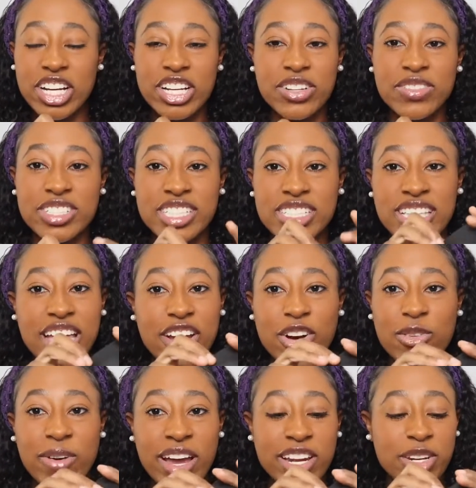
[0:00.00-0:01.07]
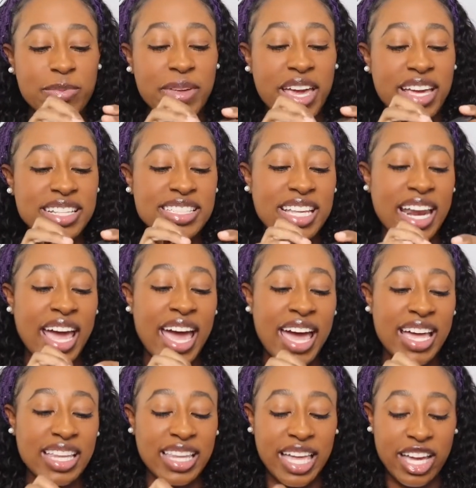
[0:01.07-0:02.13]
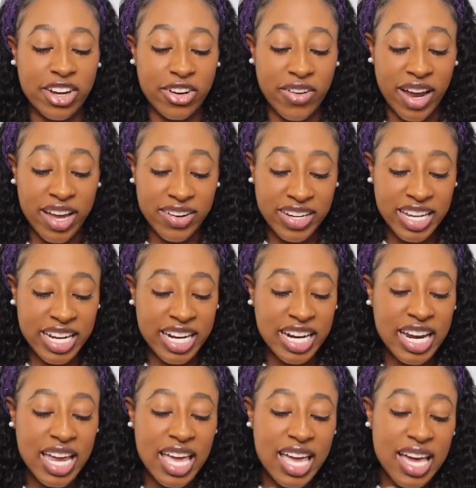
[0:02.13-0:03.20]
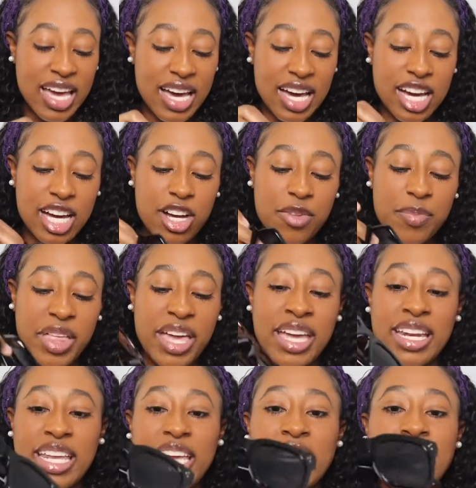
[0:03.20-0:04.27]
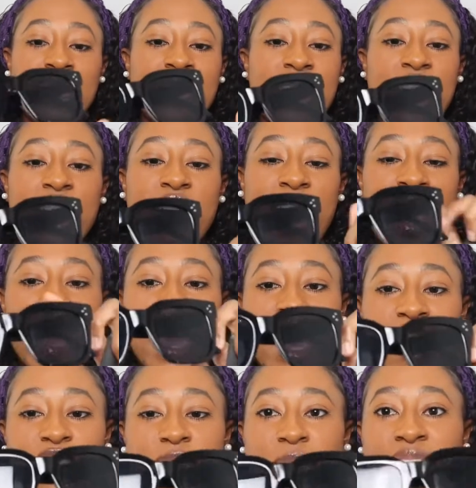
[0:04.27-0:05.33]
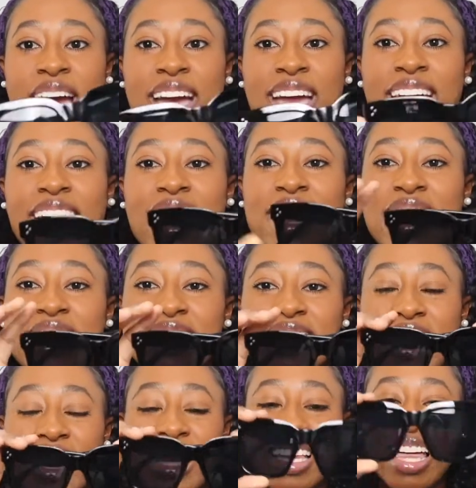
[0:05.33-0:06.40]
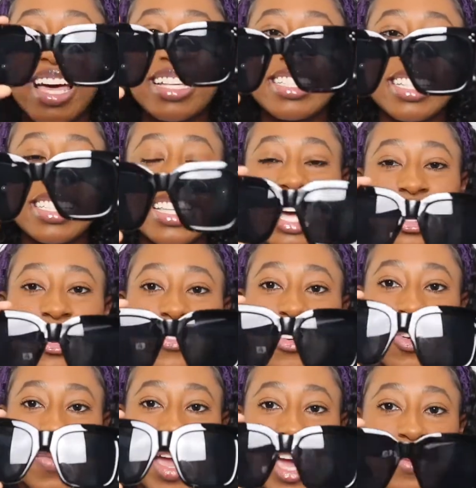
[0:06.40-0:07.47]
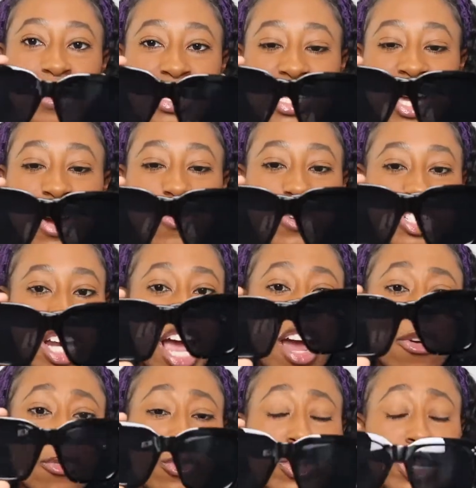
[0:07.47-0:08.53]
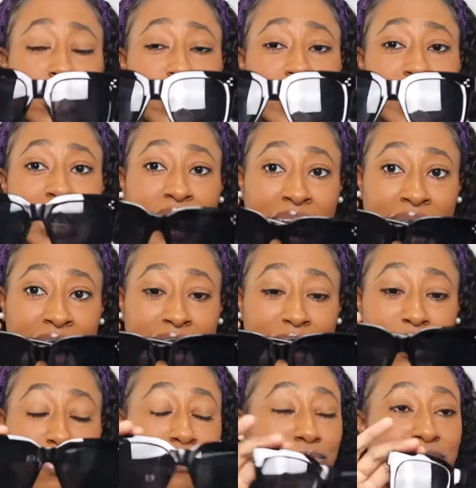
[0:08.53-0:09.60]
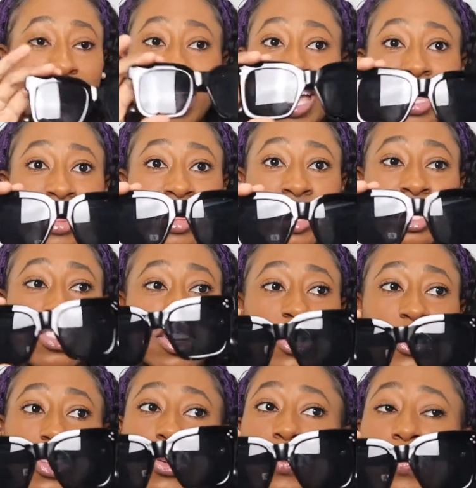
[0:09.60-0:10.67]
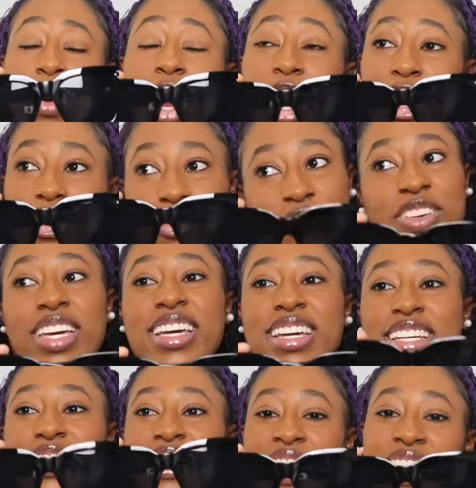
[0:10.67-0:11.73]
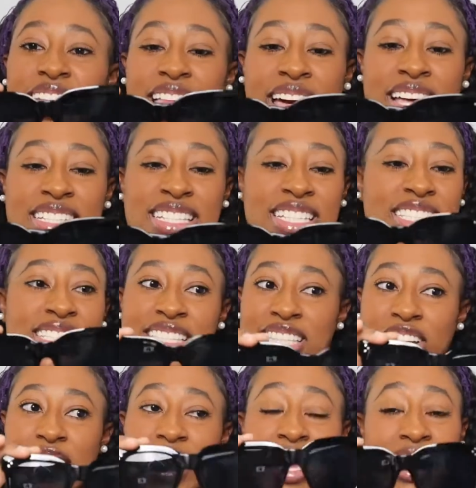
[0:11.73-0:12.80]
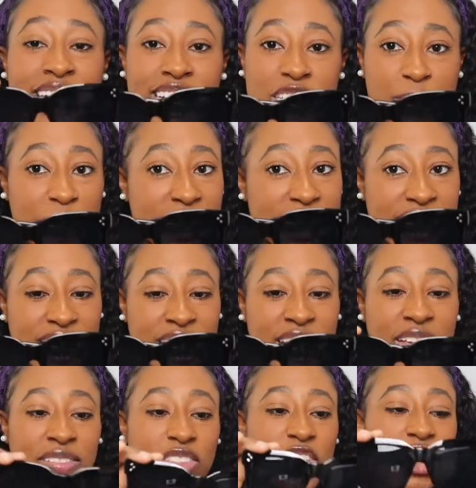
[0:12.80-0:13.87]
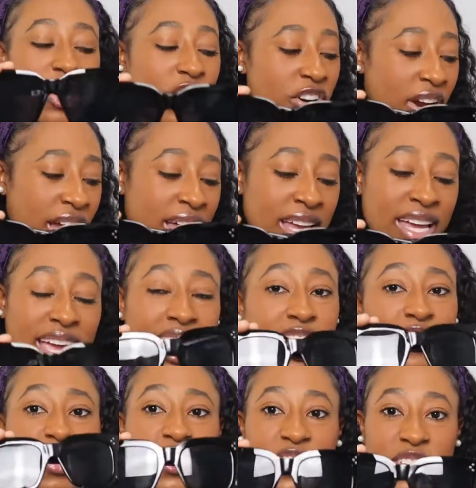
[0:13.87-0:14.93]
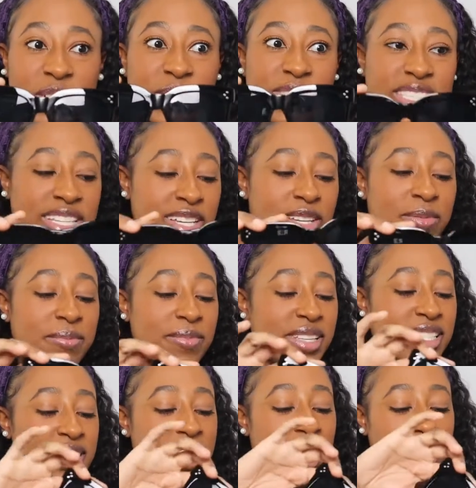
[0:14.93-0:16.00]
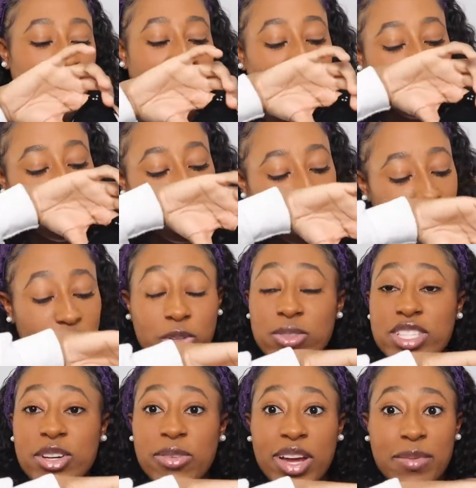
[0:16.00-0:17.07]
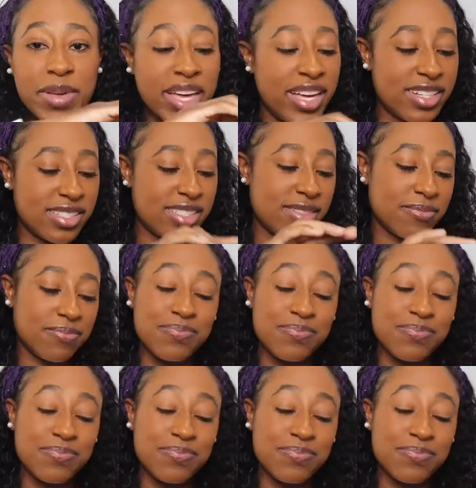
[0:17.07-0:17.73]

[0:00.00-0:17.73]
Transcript: It was just like a random case that I had laying around here. And in there I have my sunglasses that are from Amazon, which I really like. Like, these are the perfect sunglasses. They're inexpensive, they're great, and if you lose them, it's not like you're losing Ray-Bans.